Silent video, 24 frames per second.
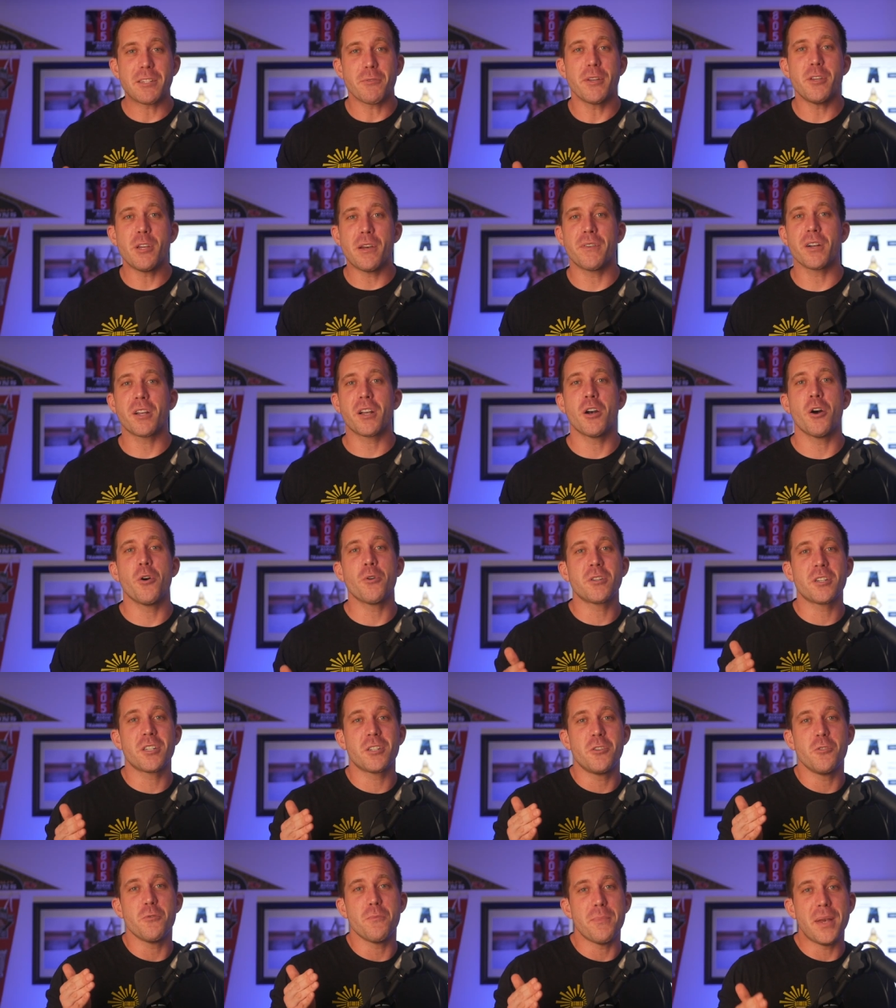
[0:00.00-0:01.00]
why you have a coach
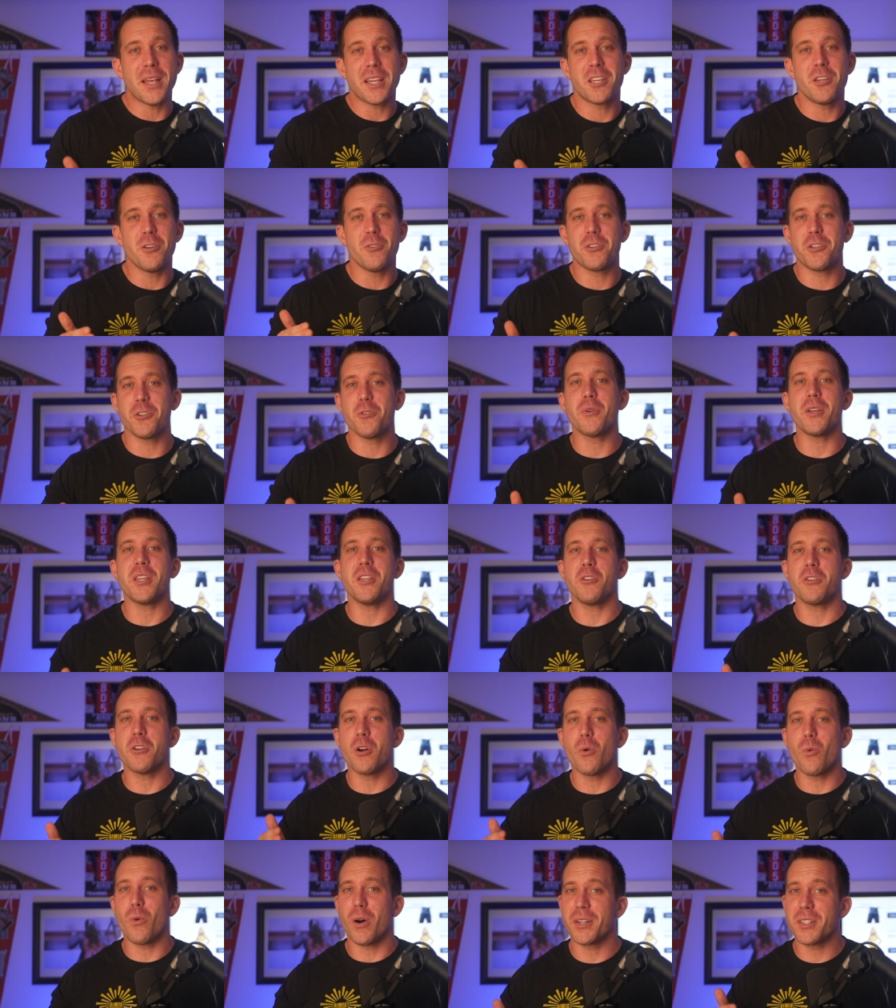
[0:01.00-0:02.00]
to make you do what you
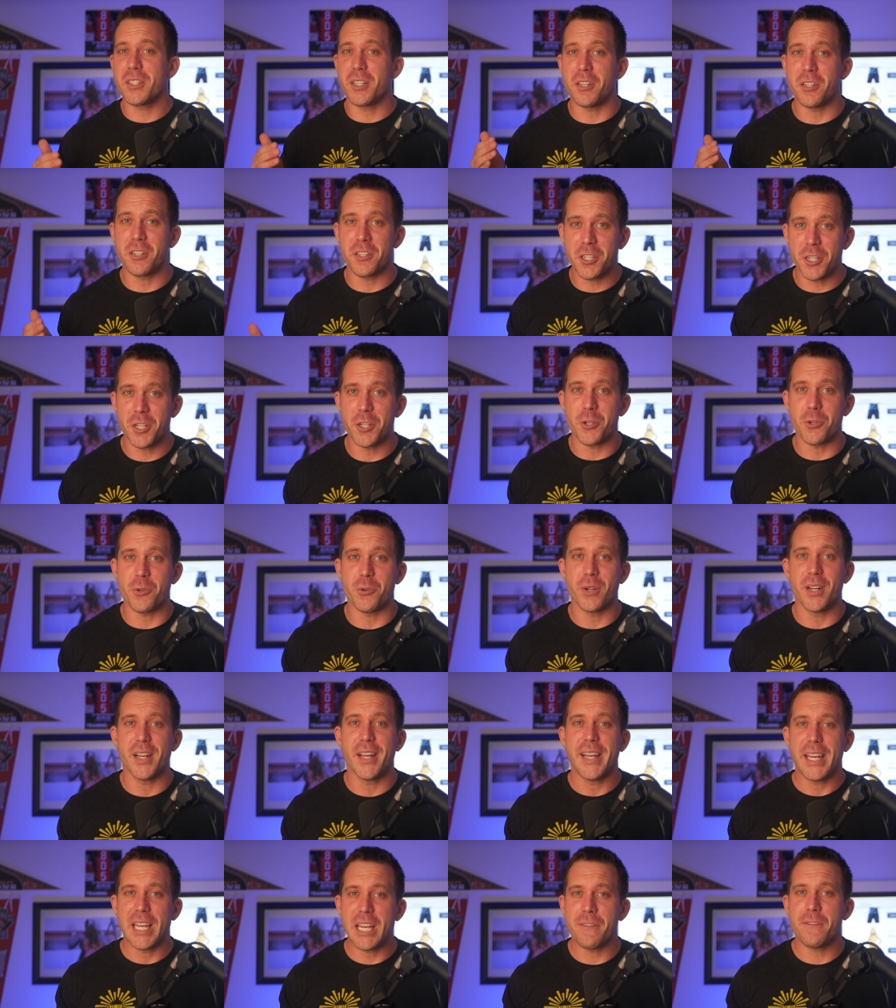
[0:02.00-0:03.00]
don't want to do
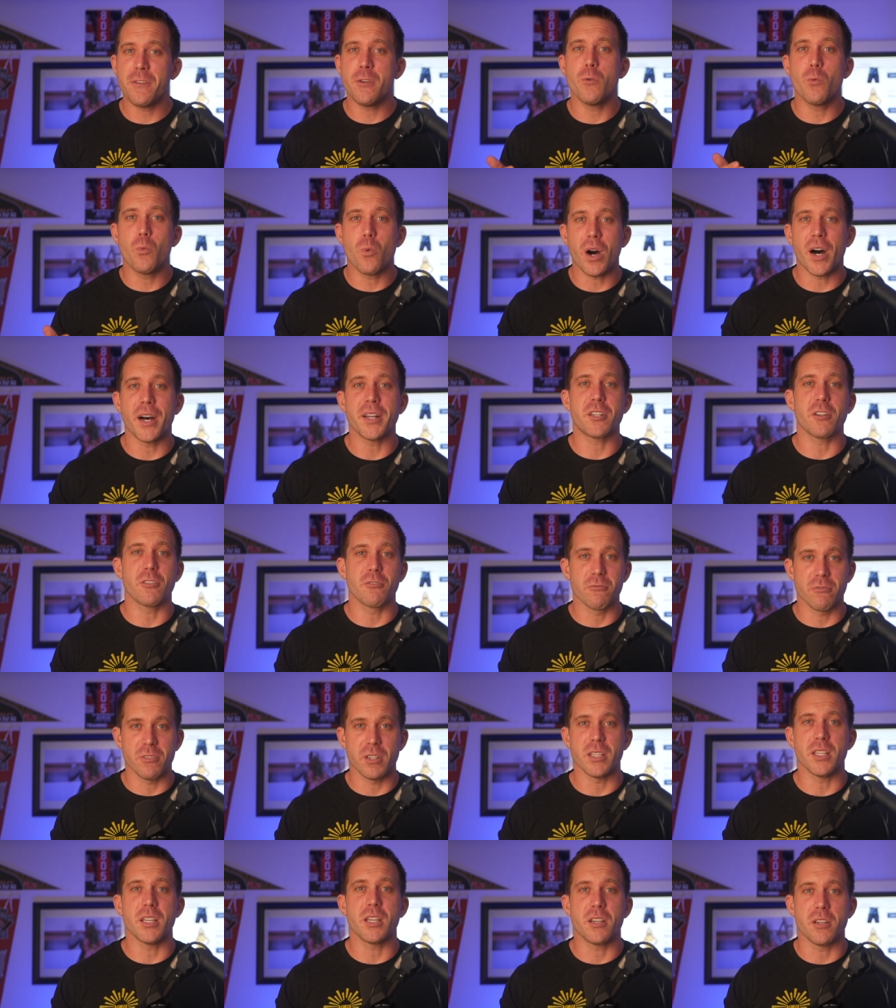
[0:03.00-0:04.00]
if you want
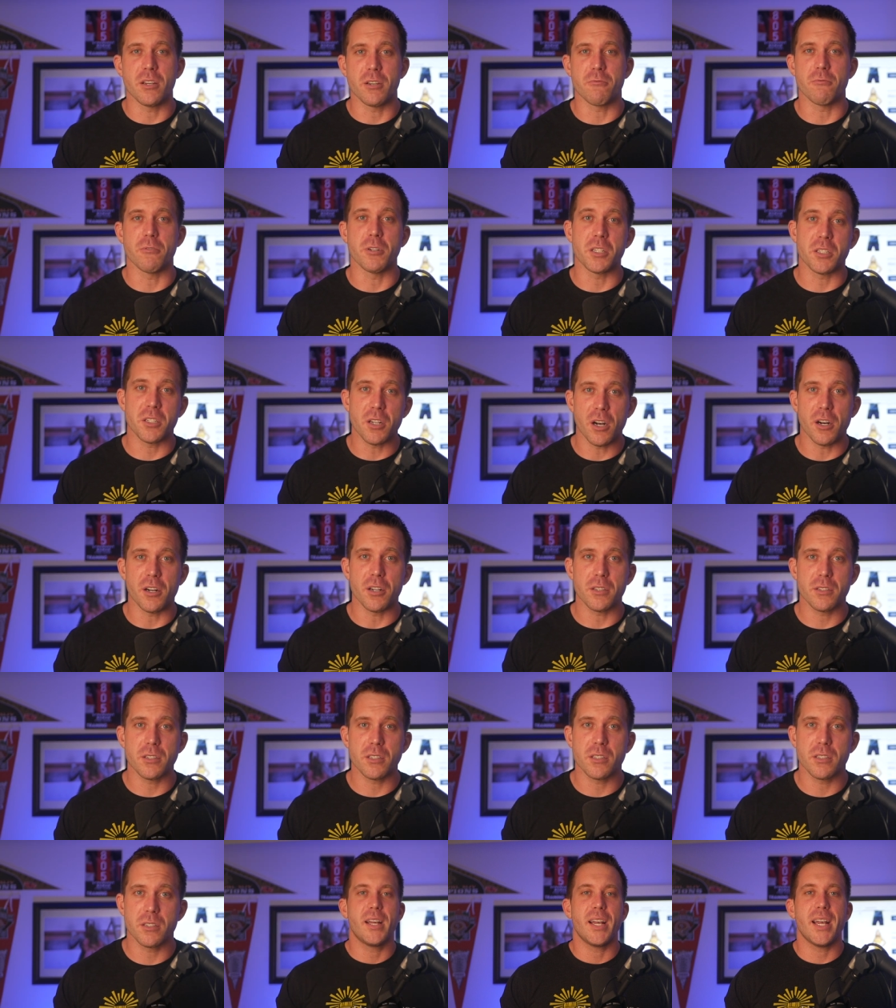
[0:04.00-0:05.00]
really good
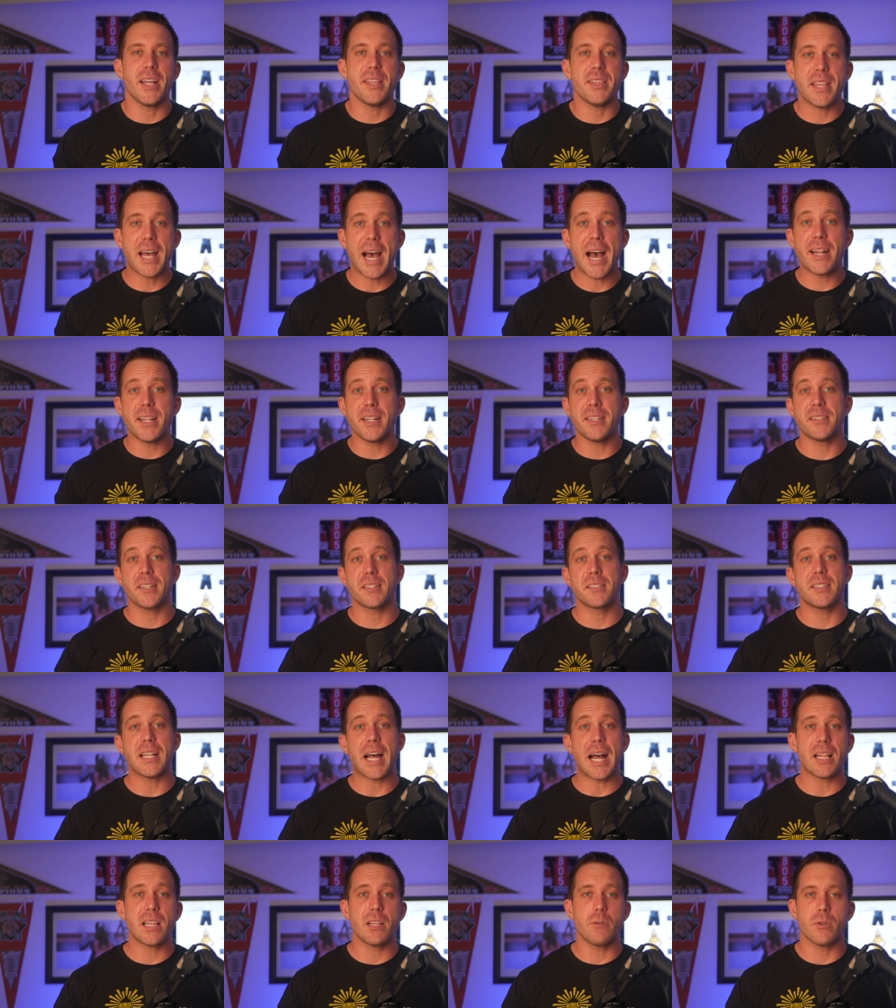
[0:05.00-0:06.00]
results. And that is
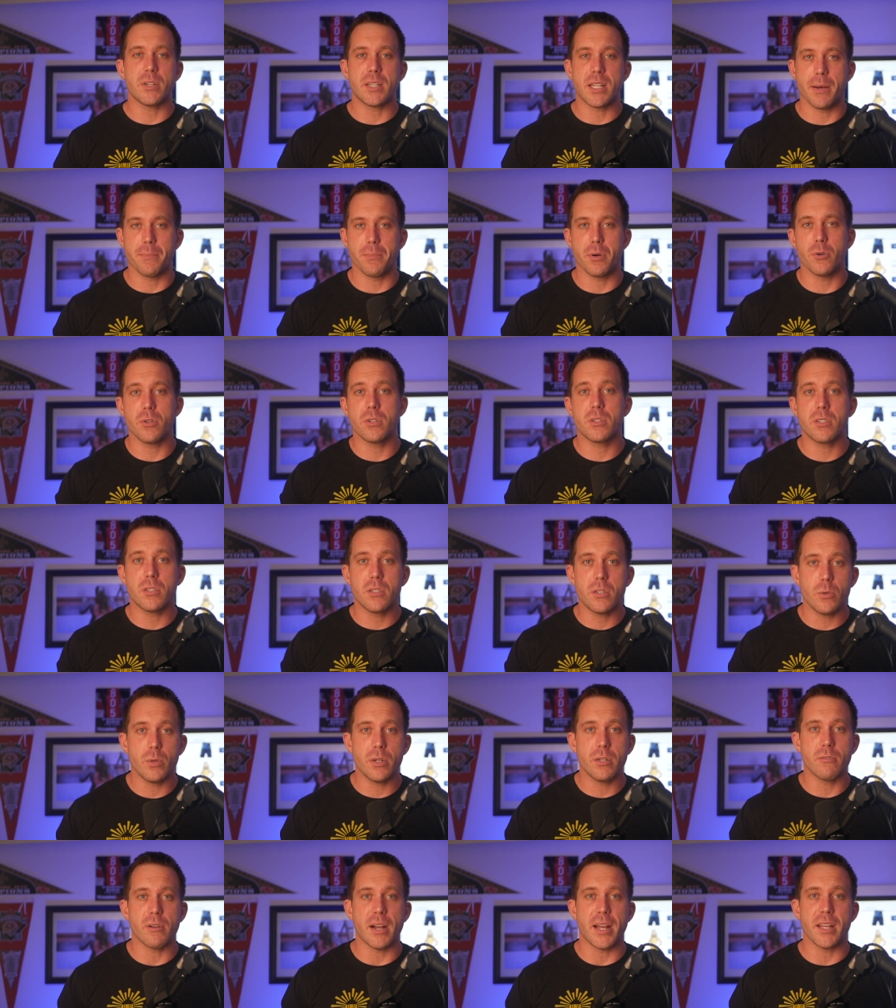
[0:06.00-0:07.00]
exactly what Tempo is
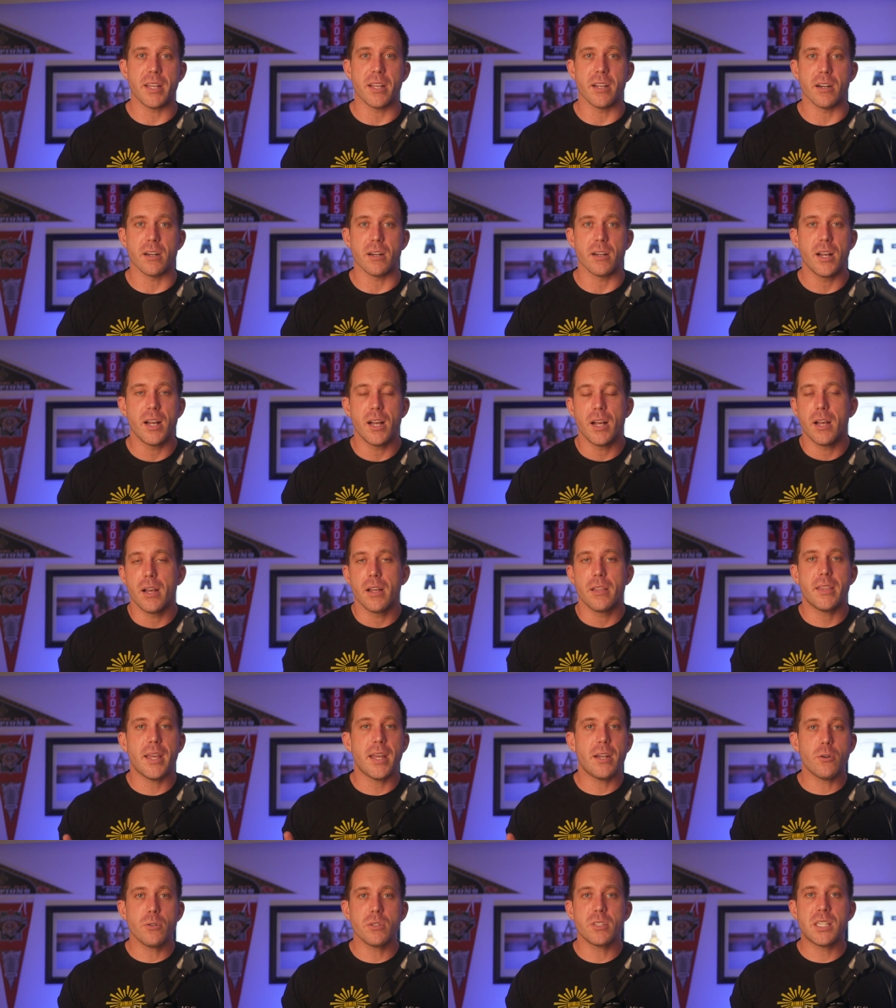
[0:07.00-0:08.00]
doing right here.
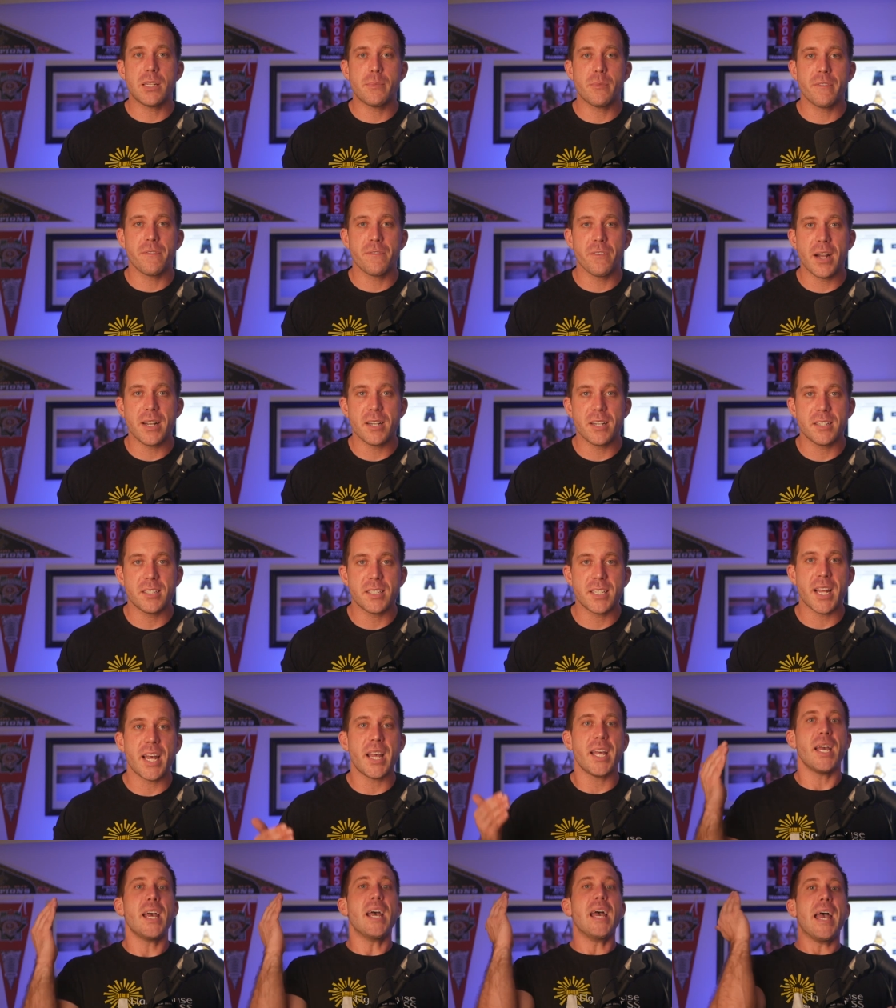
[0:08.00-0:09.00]
They don't seem afraid to
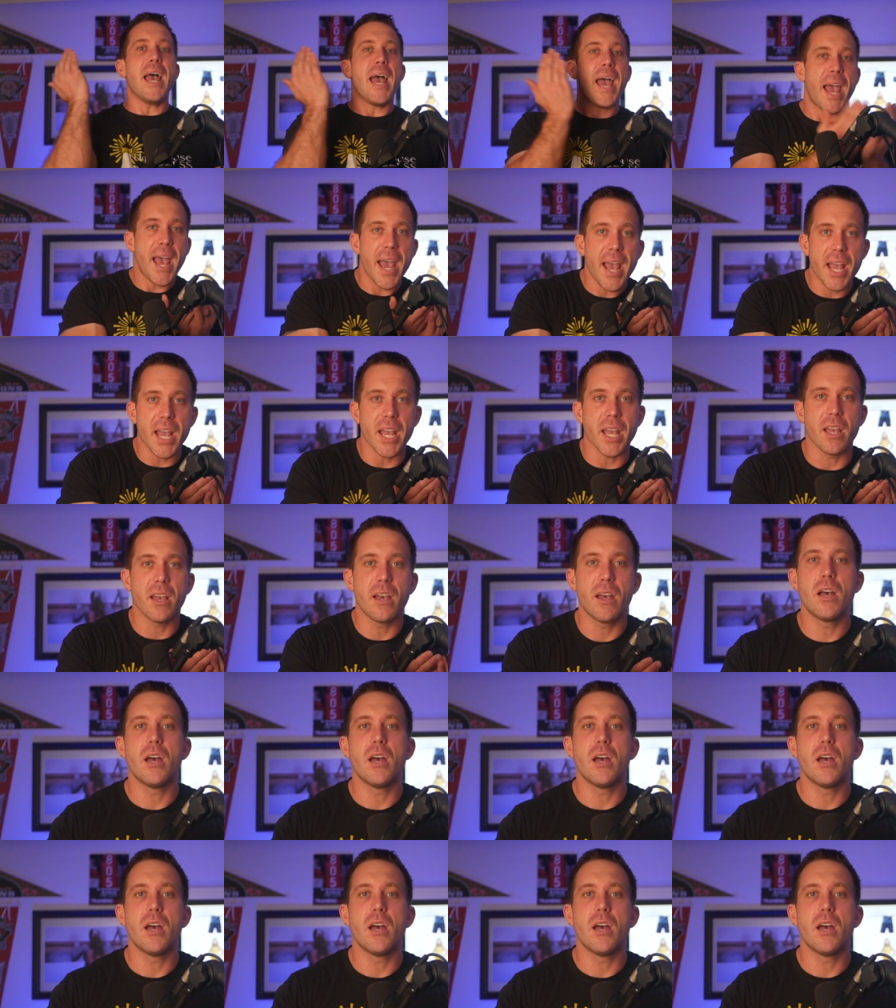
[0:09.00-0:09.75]
say, hey,